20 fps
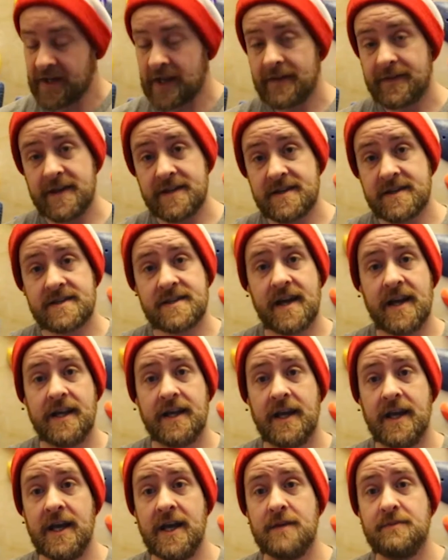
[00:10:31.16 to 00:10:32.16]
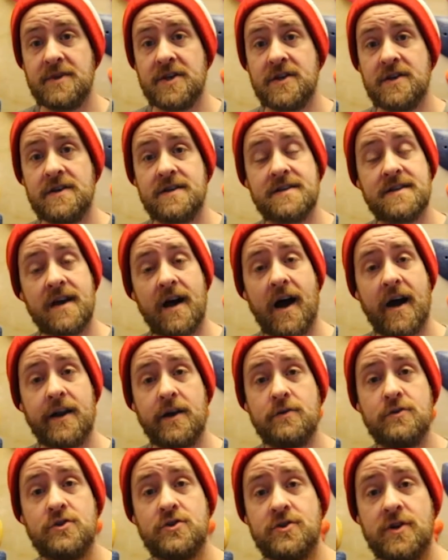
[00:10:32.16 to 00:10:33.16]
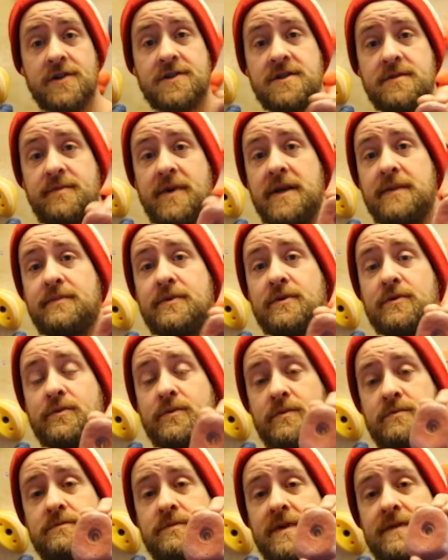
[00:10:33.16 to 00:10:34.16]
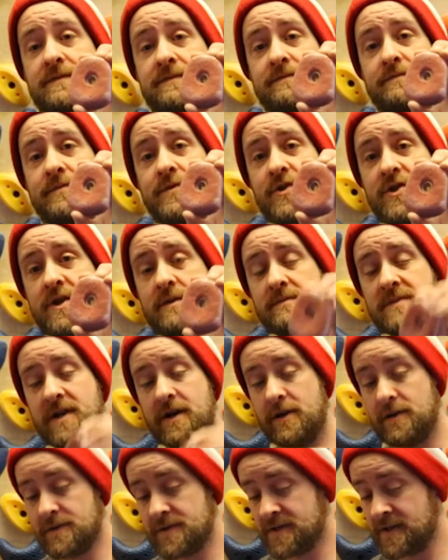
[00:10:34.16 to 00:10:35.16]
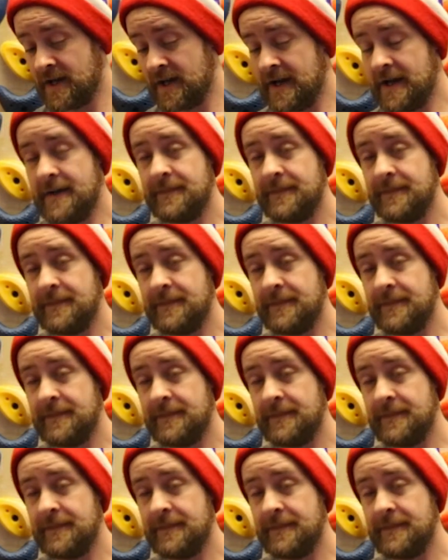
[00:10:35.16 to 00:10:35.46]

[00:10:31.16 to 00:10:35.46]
These are staying here because I don't trust people with Jim's holds.